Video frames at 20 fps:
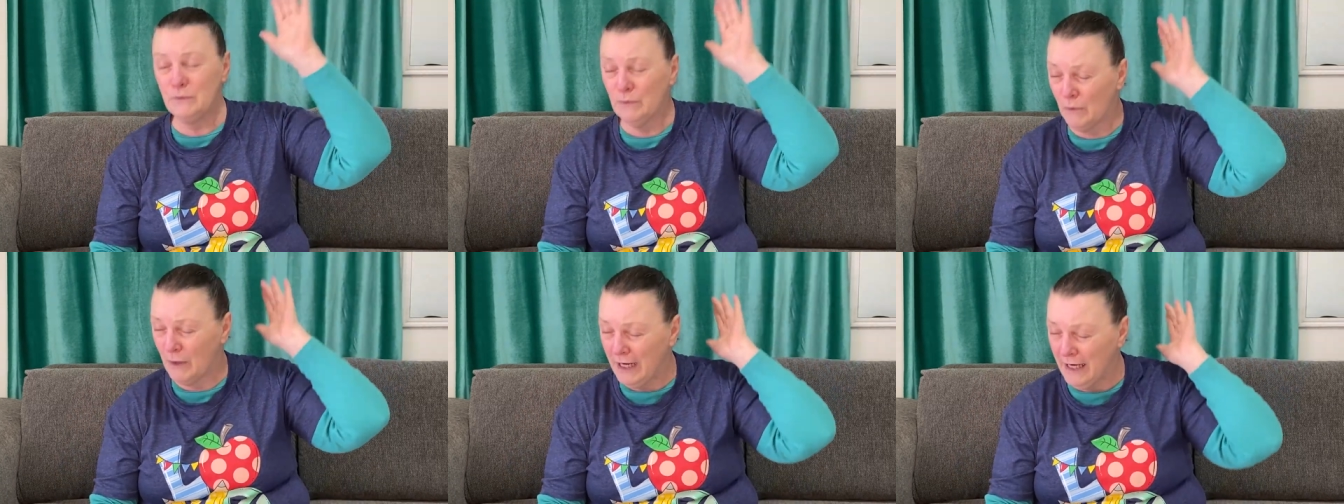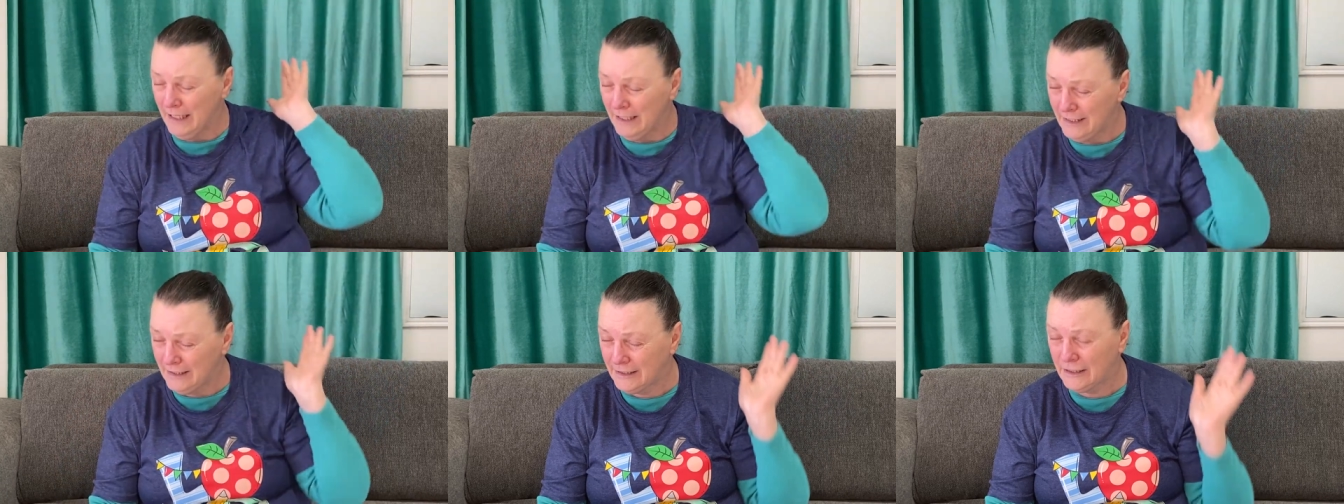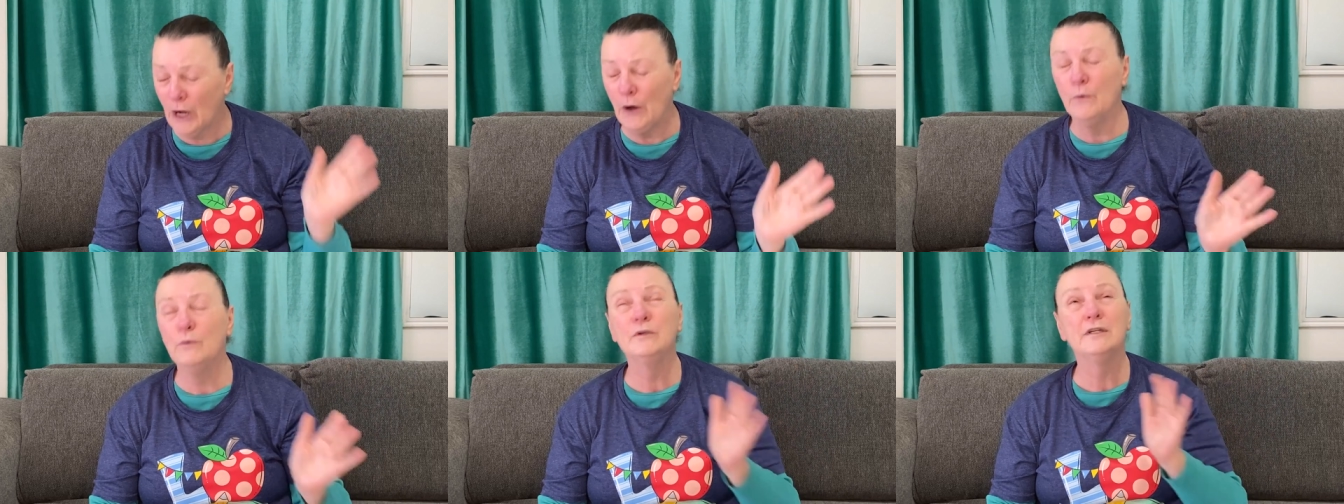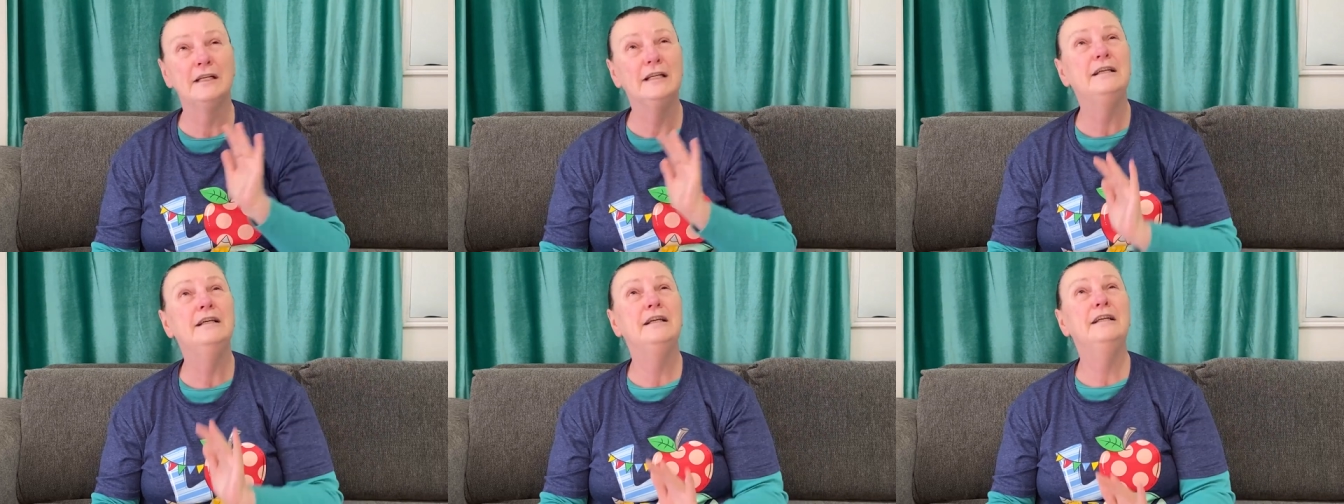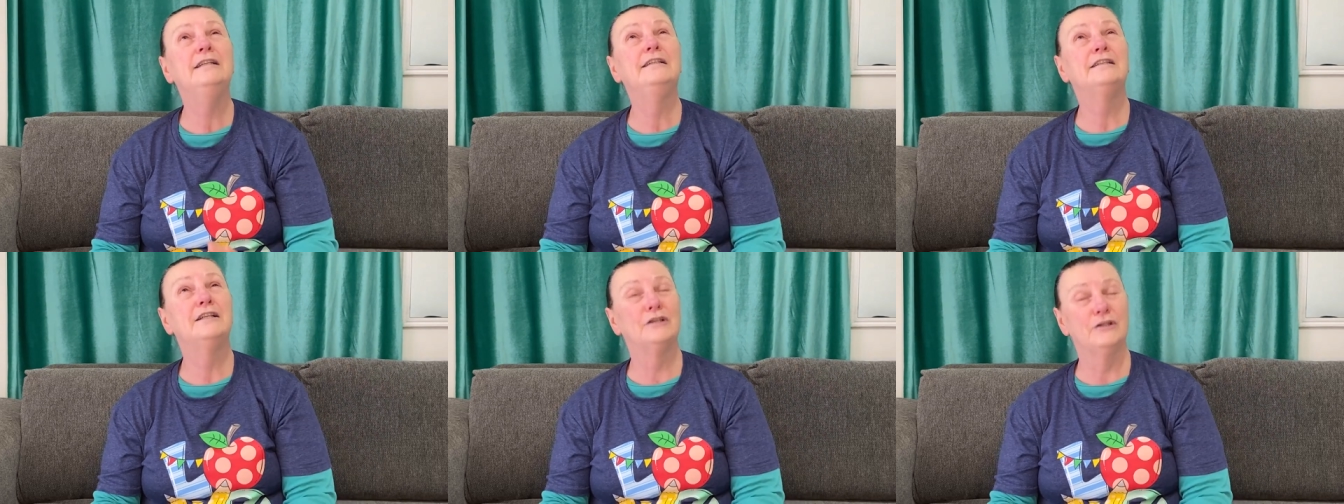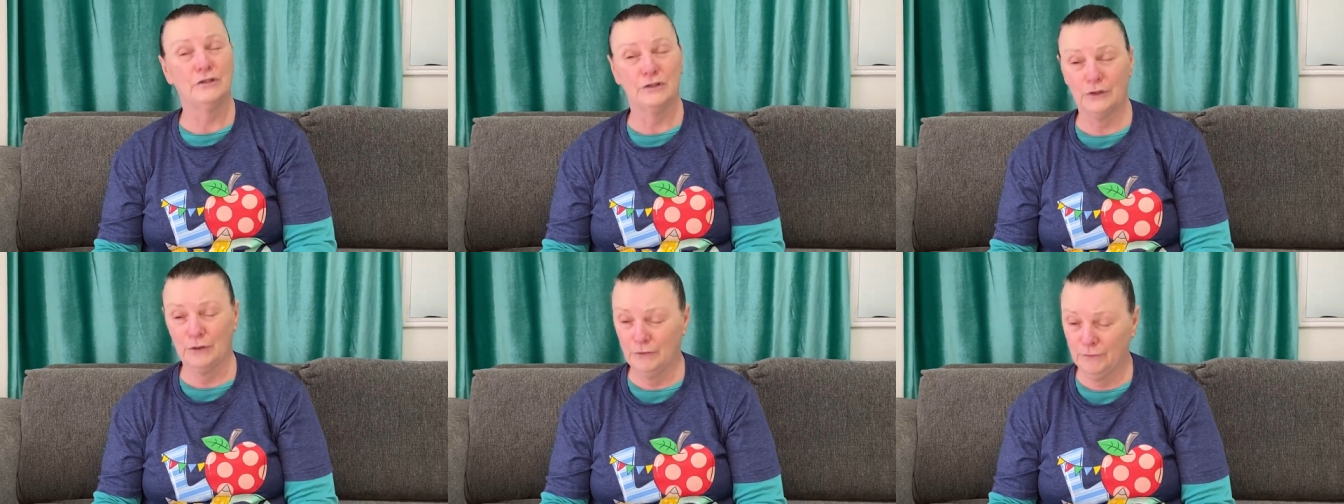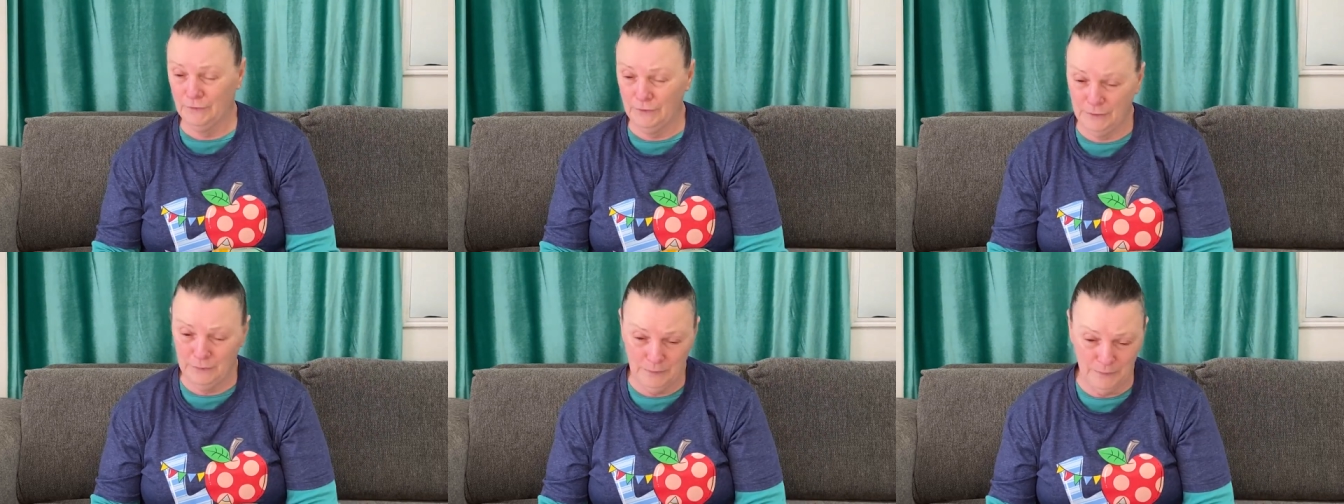We don't
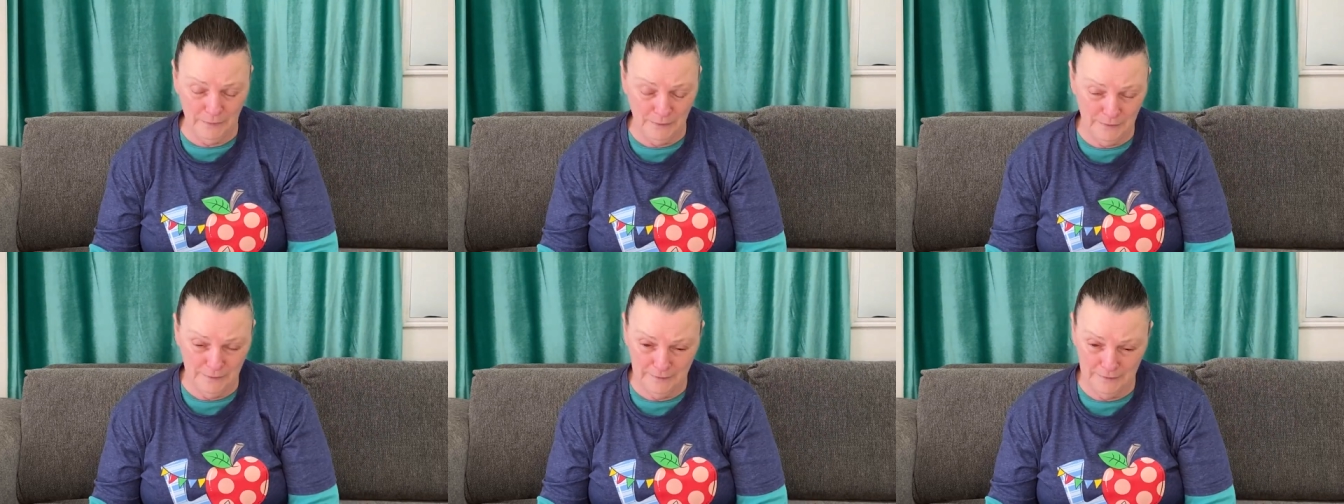deserve you.